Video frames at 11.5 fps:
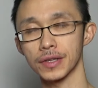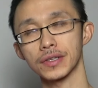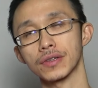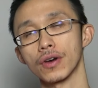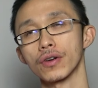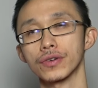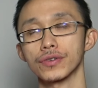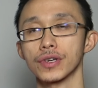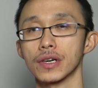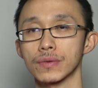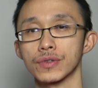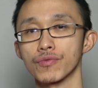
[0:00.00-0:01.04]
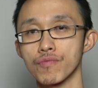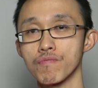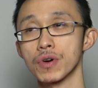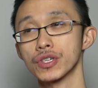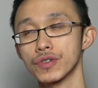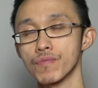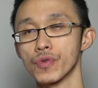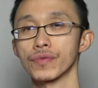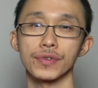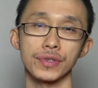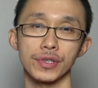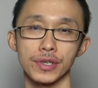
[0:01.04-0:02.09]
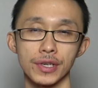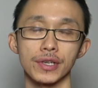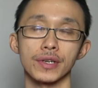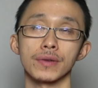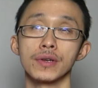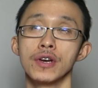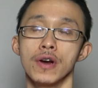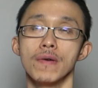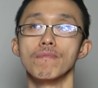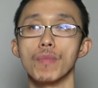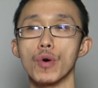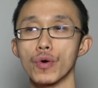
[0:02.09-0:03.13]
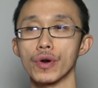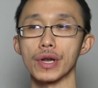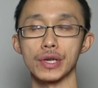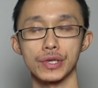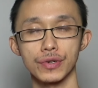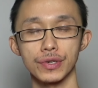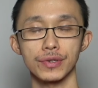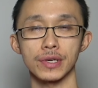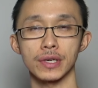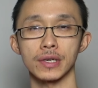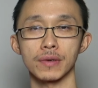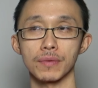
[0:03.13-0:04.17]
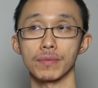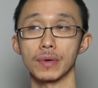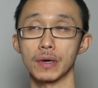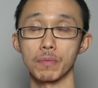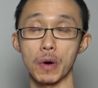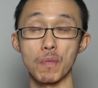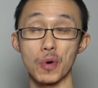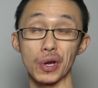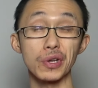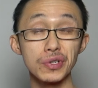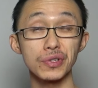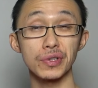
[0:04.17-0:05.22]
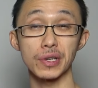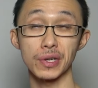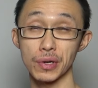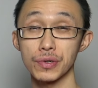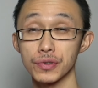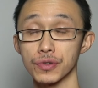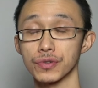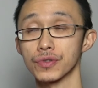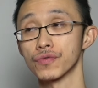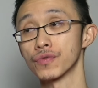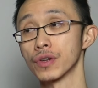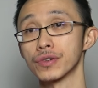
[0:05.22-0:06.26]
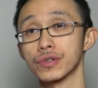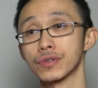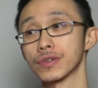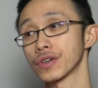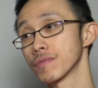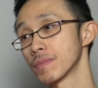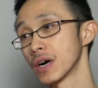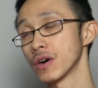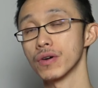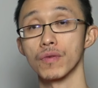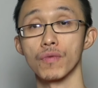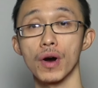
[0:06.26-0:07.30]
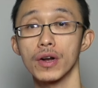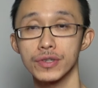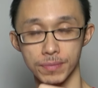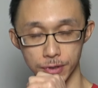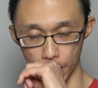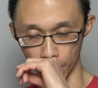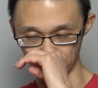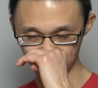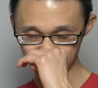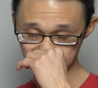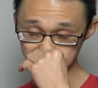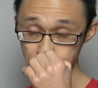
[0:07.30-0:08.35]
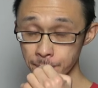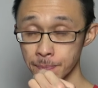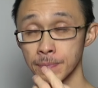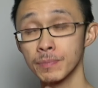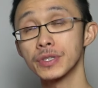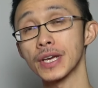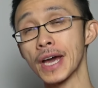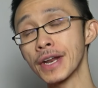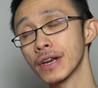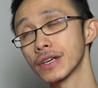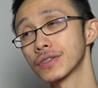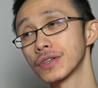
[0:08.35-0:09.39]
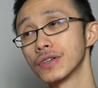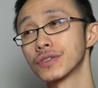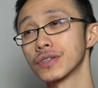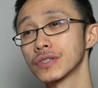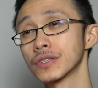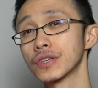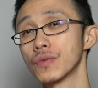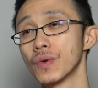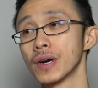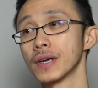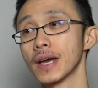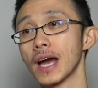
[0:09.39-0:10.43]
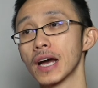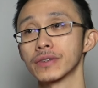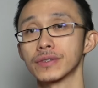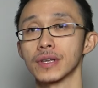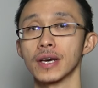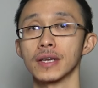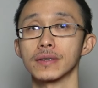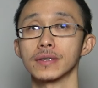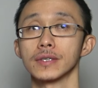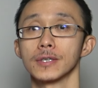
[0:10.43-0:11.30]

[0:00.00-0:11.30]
I think the architect was much more sophisticated, more interesting, a more interesting character to really just think about and watch him talk. But the analyst here doesn't quite have that